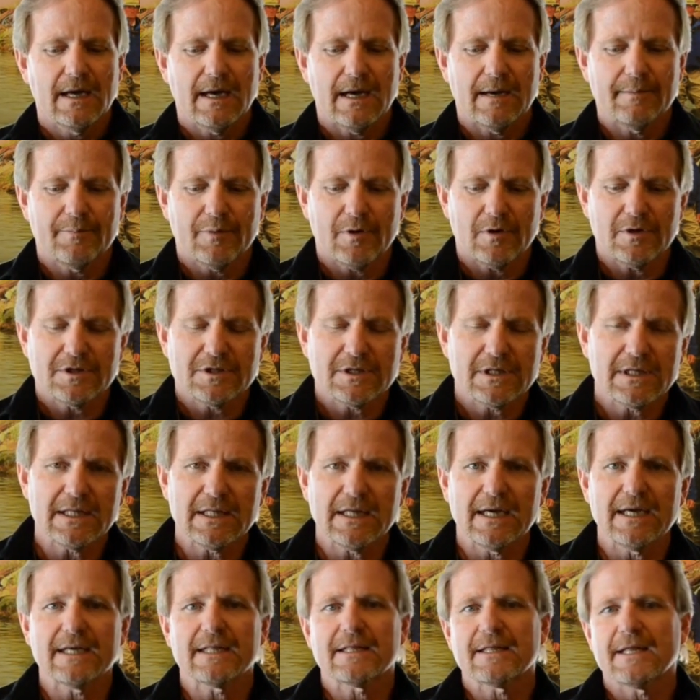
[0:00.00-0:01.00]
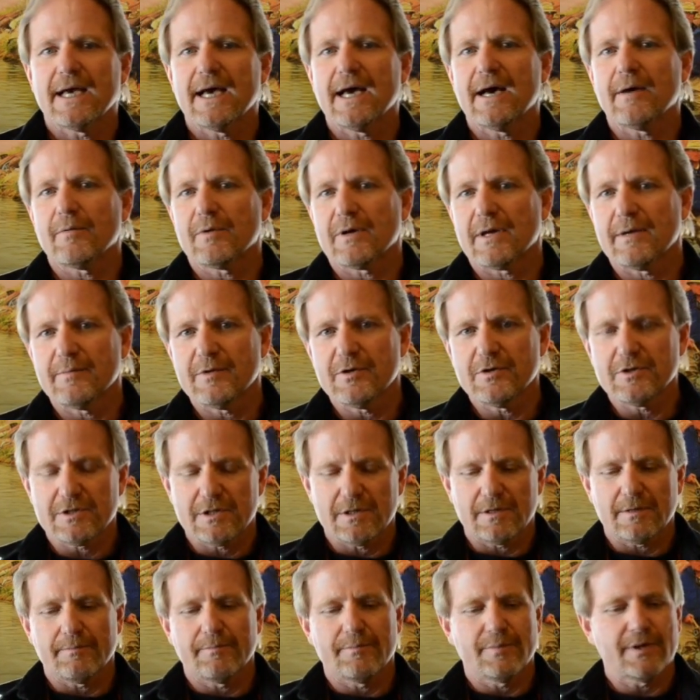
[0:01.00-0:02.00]
I personally like that when I'm
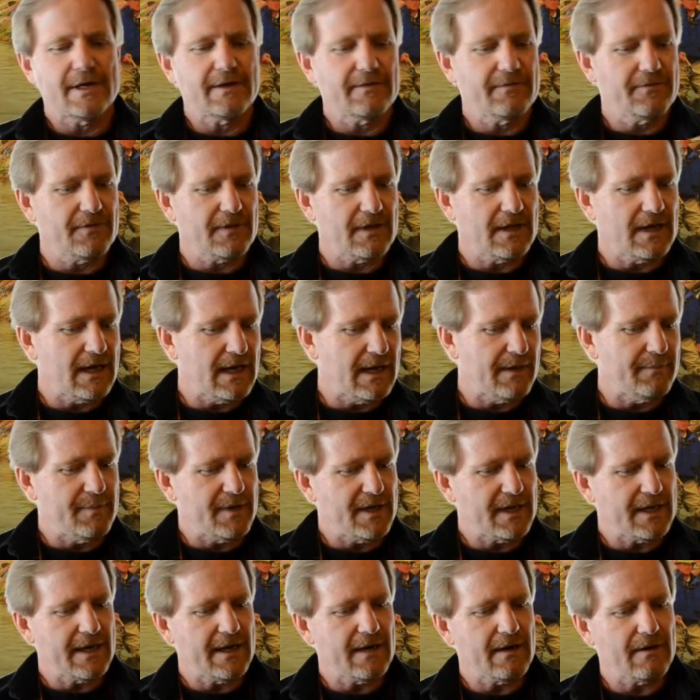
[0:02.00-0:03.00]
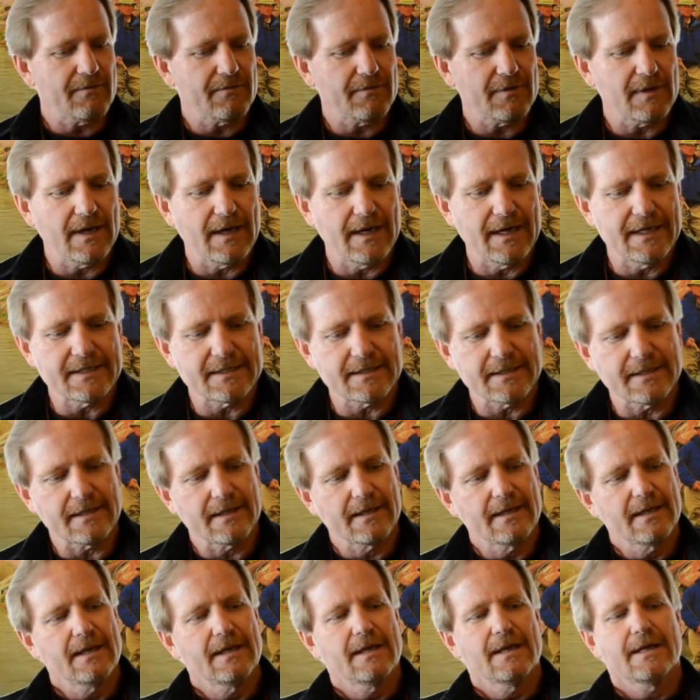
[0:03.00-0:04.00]
using a big fly, big hair flies, like
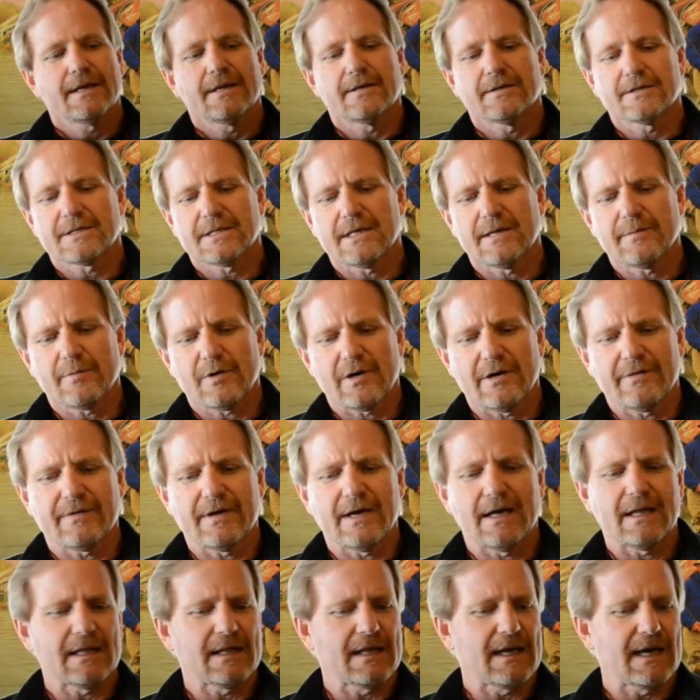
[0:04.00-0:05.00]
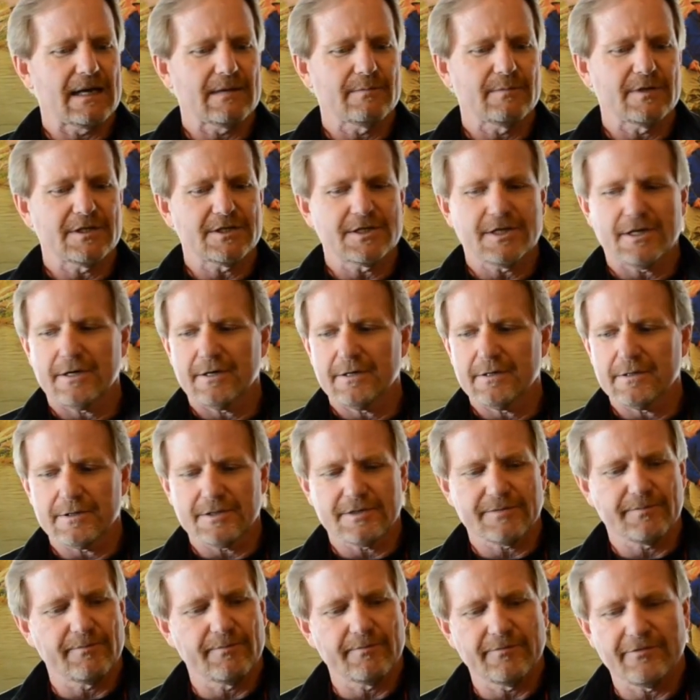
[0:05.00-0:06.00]
you know something where I've got a lot of
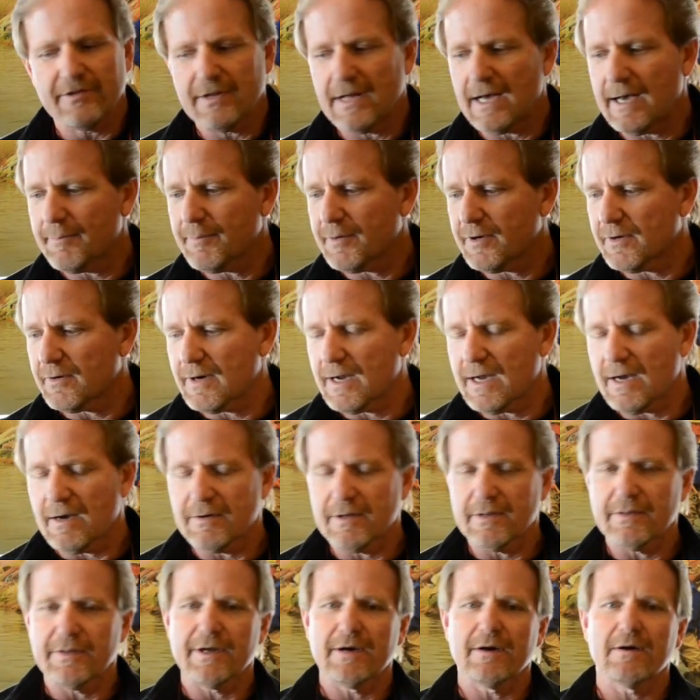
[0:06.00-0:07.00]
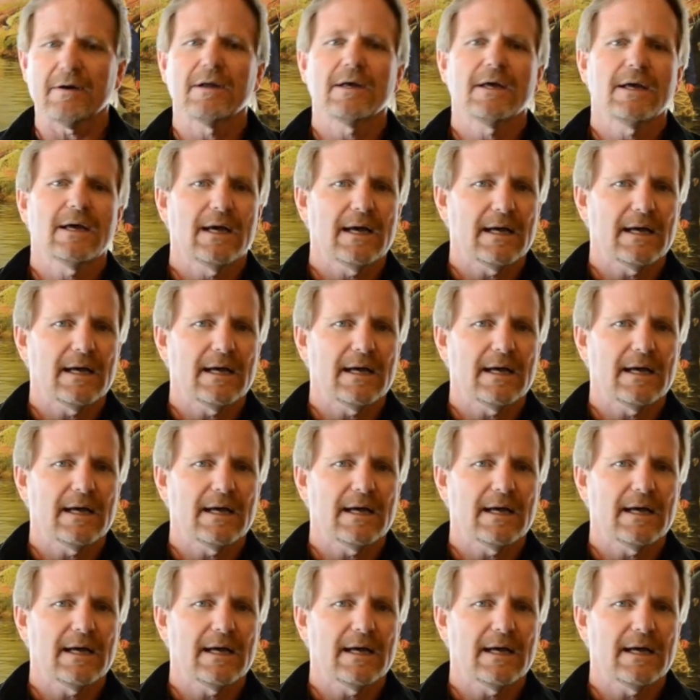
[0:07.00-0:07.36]
materials flopping around in there.